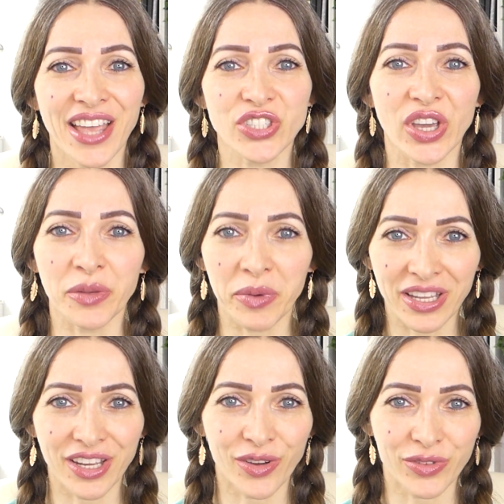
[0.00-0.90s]
So at the
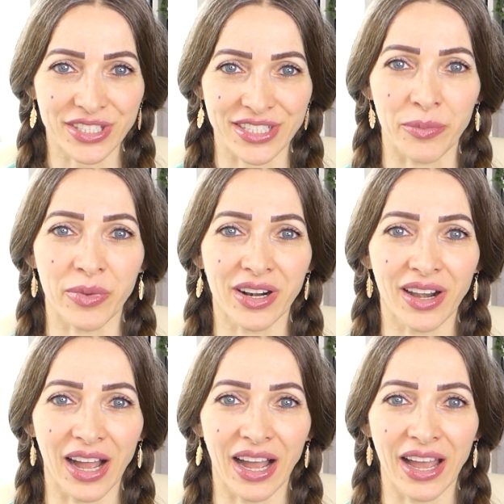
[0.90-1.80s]
beginning of the
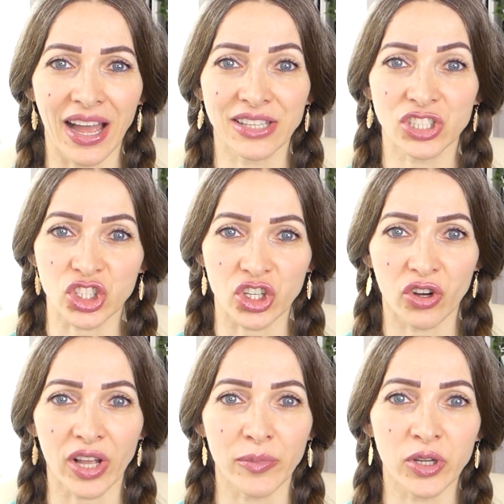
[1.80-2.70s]
summer I had
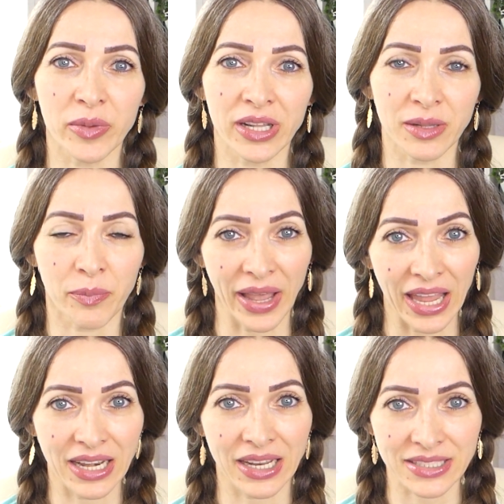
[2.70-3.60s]
strong abdominal
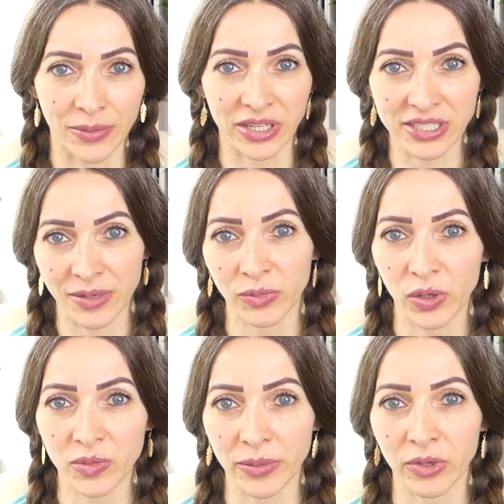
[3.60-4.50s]
pain and some other
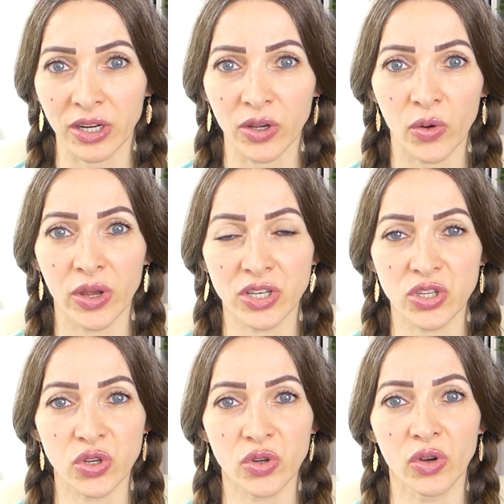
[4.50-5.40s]
symptoms I'm gonna go
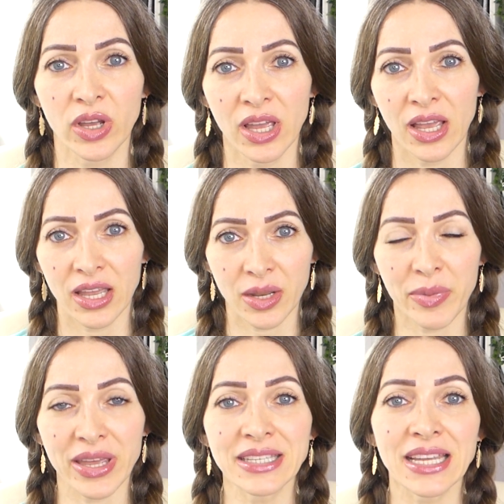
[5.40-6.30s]
into in a
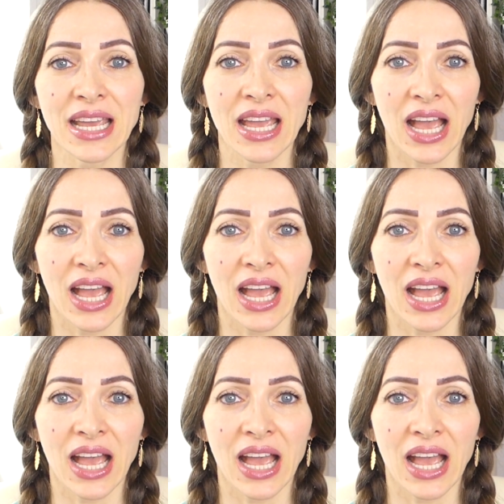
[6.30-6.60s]
bit.